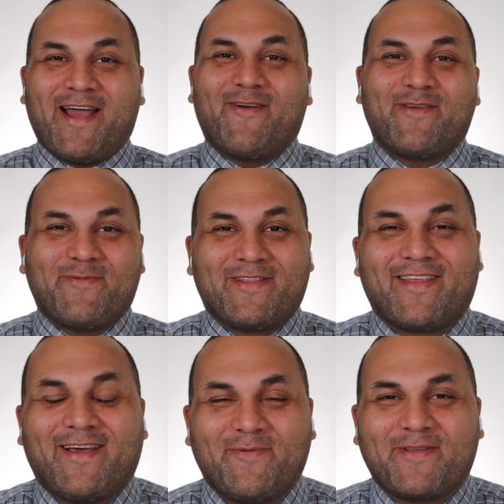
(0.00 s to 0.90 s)
County
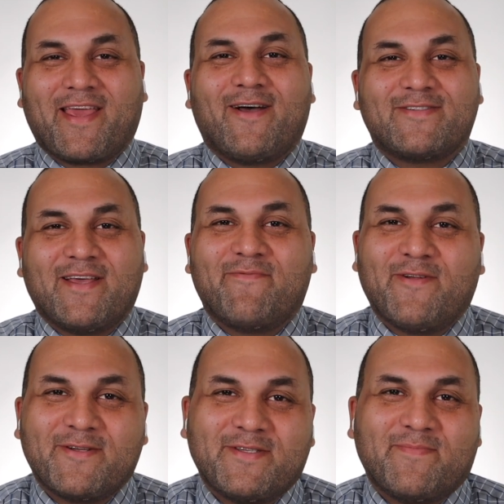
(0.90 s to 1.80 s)
with uh, with Cal State
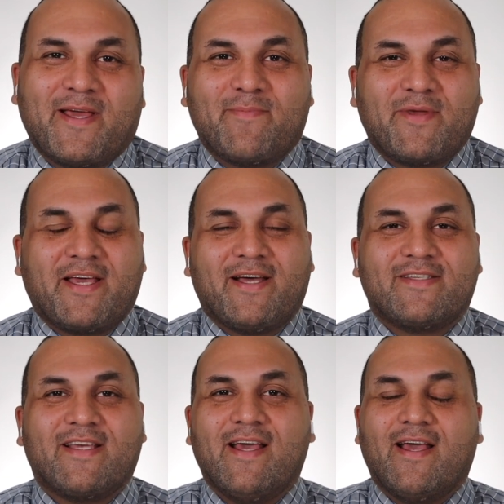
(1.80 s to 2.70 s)
Fullerton, man,
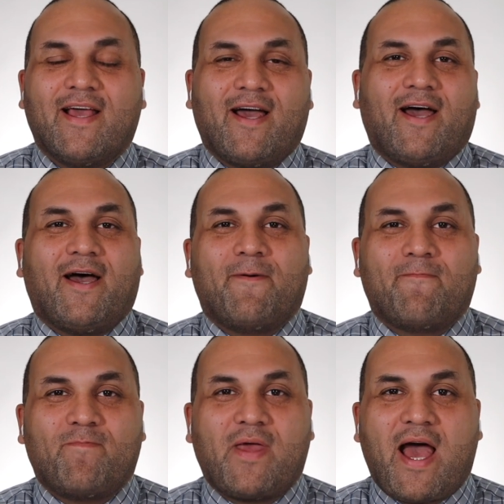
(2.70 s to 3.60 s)
because uh,